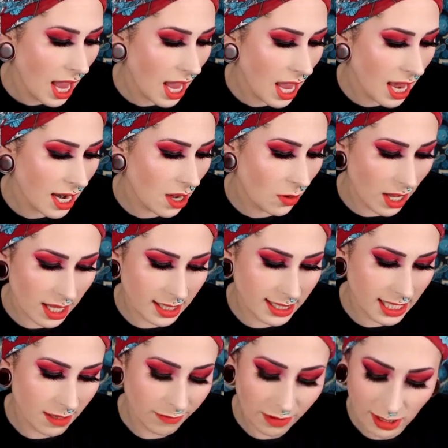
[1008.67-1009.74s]
and okay,
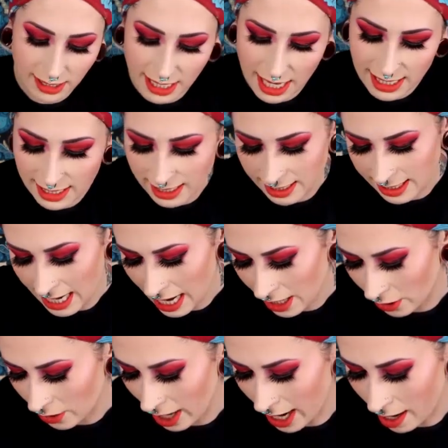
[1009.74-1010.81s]
let's see, full size is
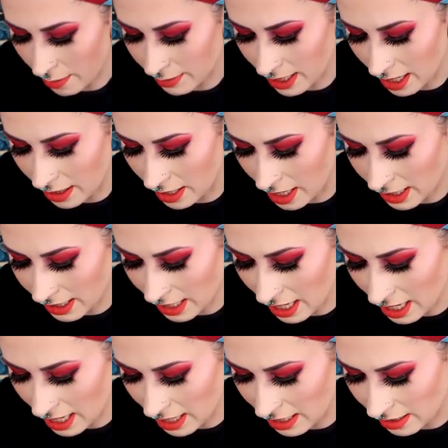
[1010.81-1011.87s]
10 grams, and this
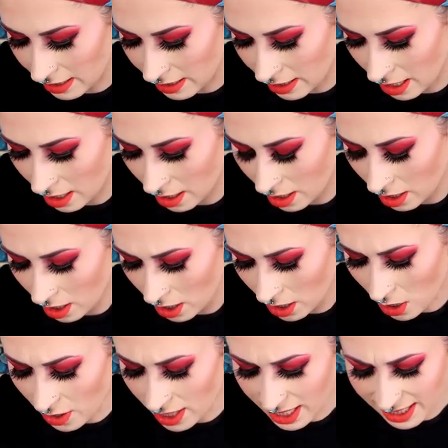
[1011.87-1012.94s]
is,
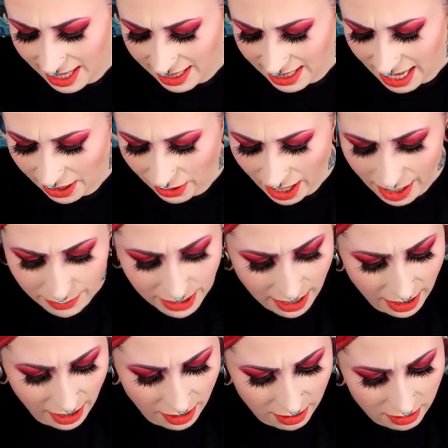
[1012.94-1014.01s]
no, this has 10 grams
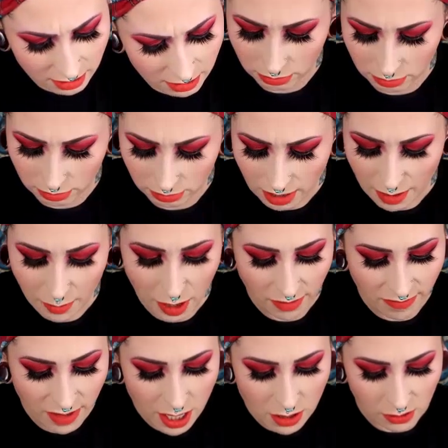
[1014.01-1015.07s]
on it. I'm
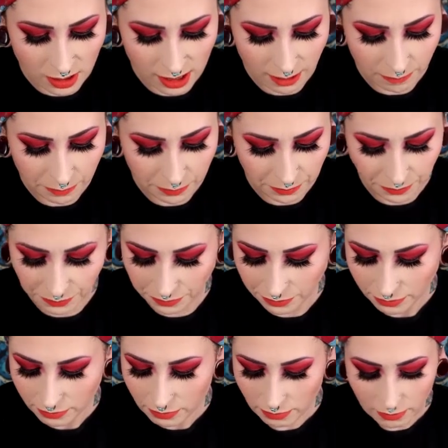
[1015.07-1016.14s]
confused.
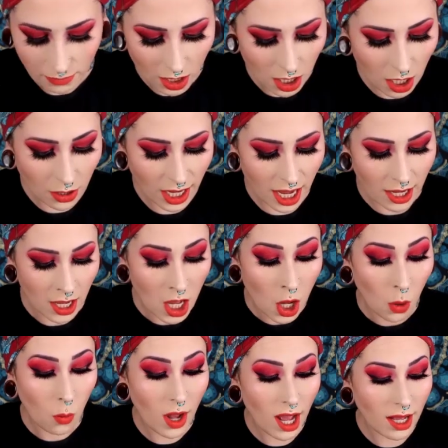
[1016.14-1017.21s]
Okay,
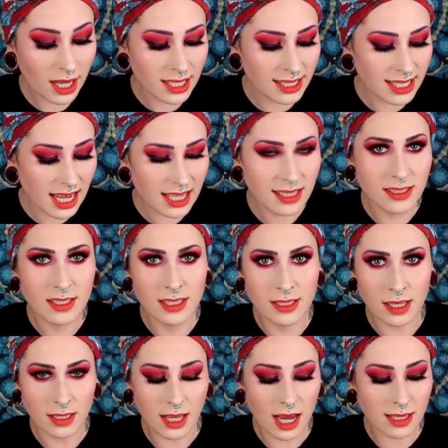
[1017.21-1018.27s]
well, it says
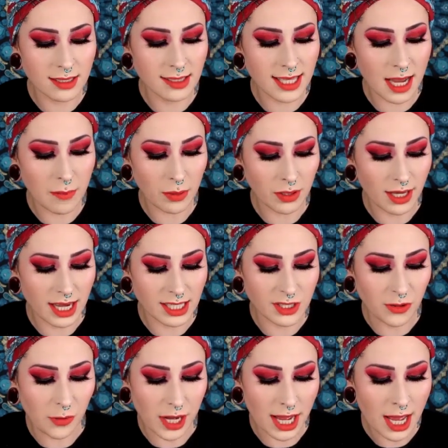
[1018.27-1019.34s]
deluxe sample next
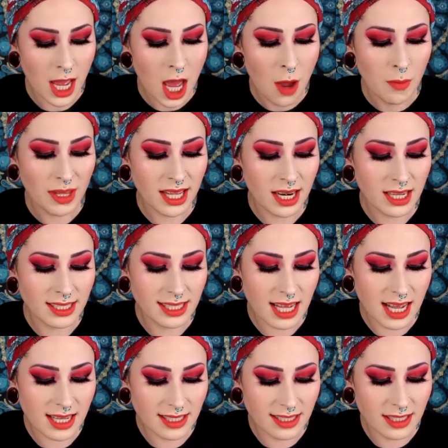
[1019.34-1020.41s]
to it, but then it
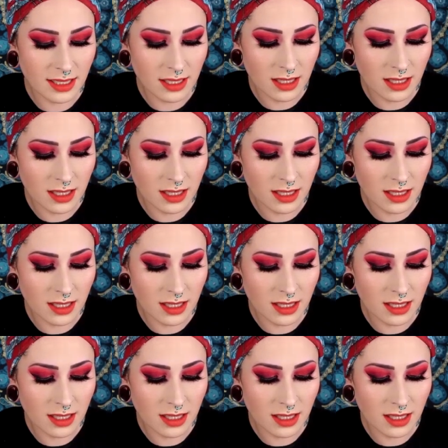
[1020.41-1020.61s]
says